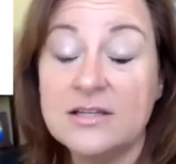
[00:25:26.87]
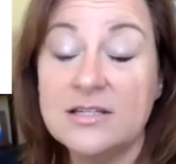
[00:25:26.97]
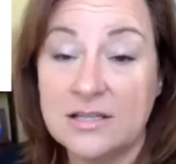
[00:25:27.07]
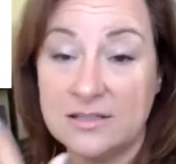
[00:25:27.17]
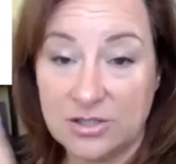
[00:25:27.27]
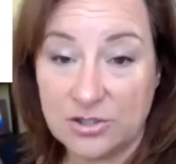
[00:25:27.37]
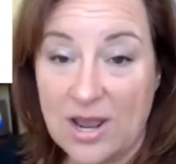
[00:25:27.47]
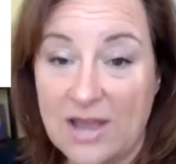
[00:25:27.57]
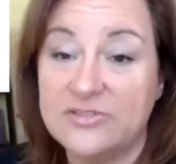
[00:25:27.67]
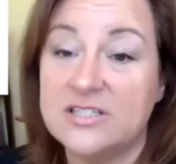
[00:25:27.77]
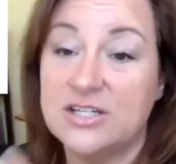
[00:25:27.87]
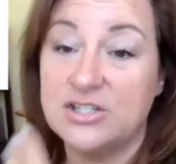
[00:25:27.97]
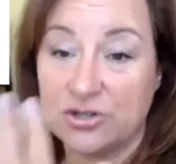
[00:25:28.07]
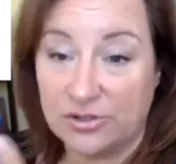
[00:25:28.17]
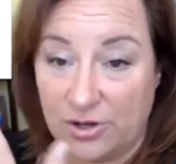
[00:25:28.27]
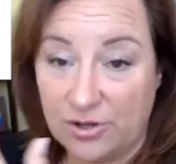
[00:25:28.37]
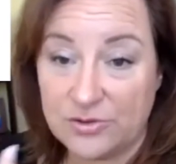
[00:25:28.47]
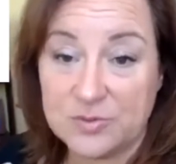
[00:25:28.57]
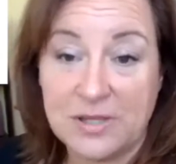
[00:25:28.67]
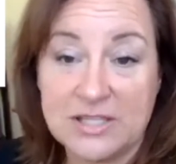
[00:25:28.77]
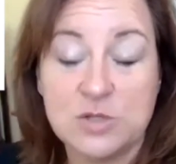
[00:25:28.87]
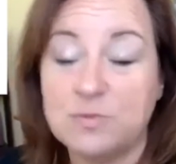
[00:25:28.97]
to draft to digital and all those places,